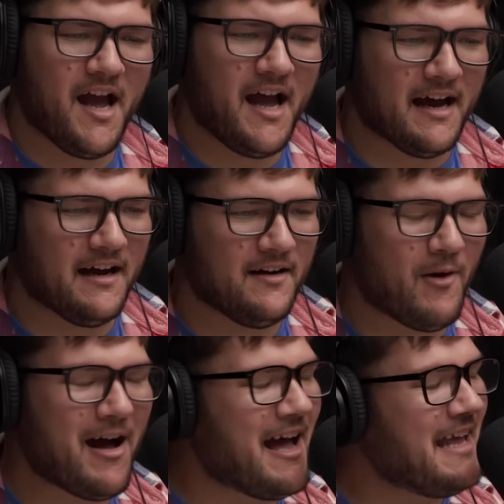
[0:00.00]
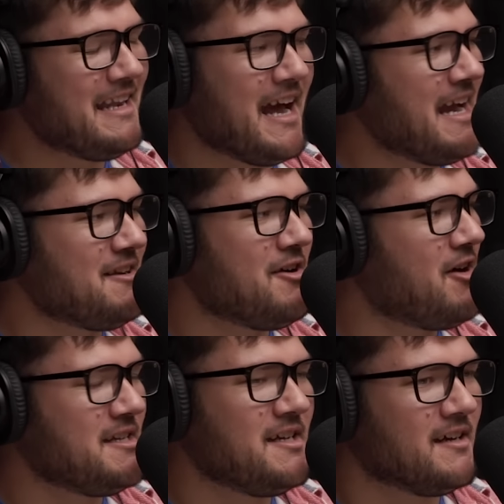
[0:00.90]
Yeah. Wow. I had no
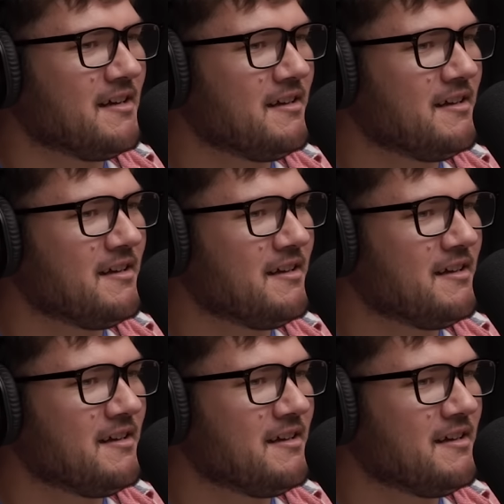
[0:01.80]
idea.